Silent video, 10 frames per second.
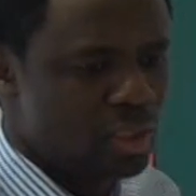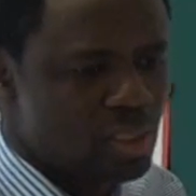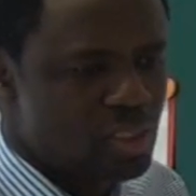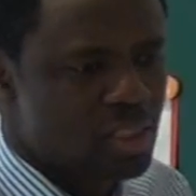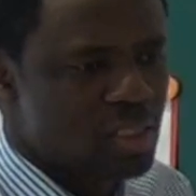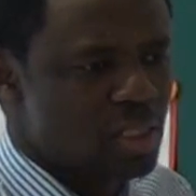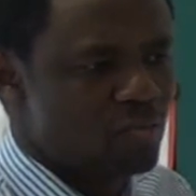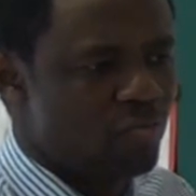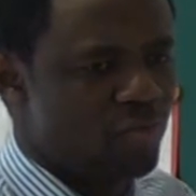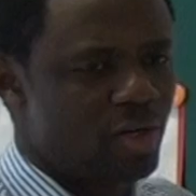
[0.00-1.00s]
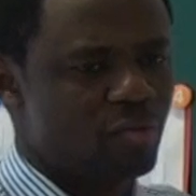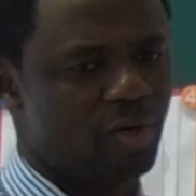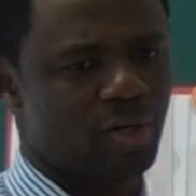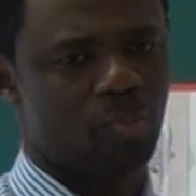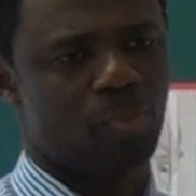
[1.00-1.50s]
is very,
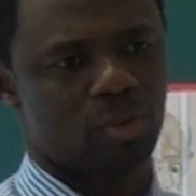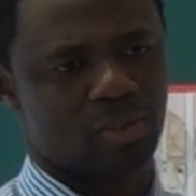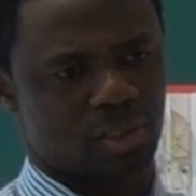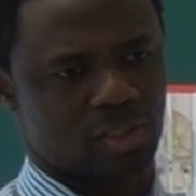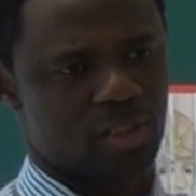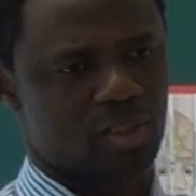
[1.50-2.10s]
very important,